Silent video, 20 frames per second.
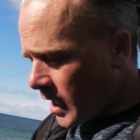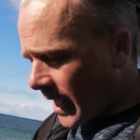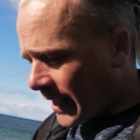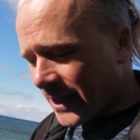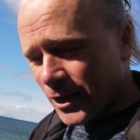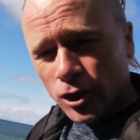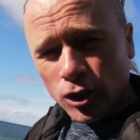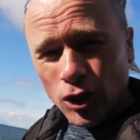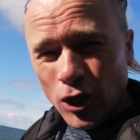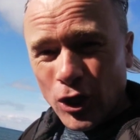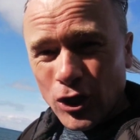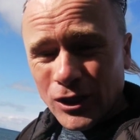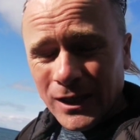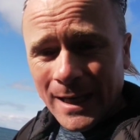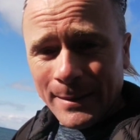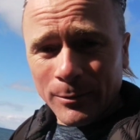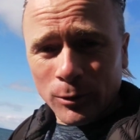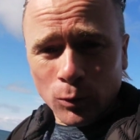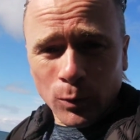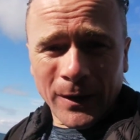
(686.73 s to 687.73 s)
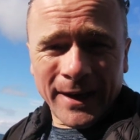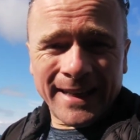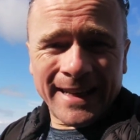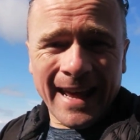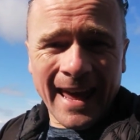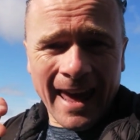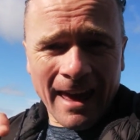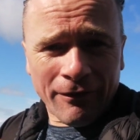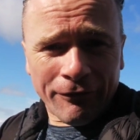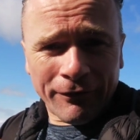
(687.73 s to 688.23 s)
and it's usually between
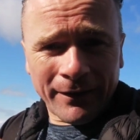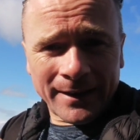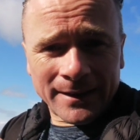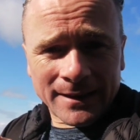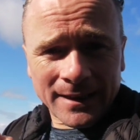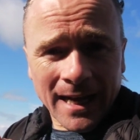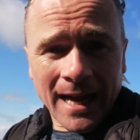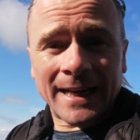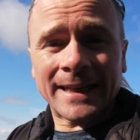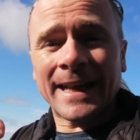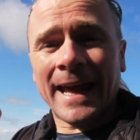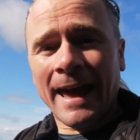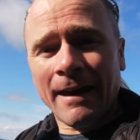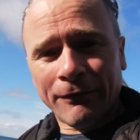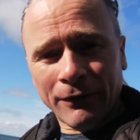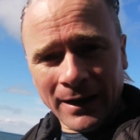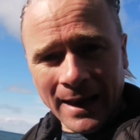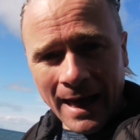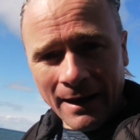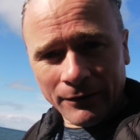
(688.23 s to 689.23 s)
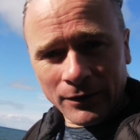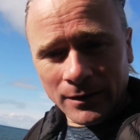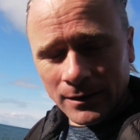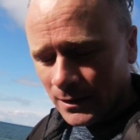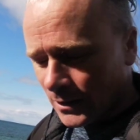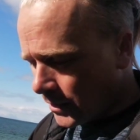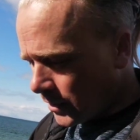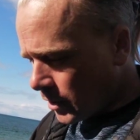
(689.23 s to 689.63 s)
f8 and f11.